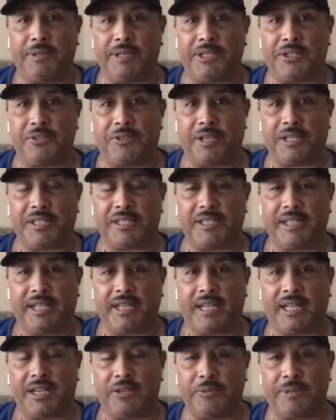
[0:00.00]
address
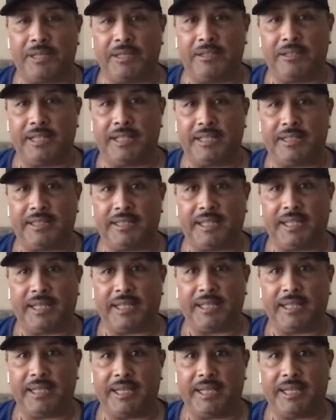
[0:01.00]
that? How do we look at that?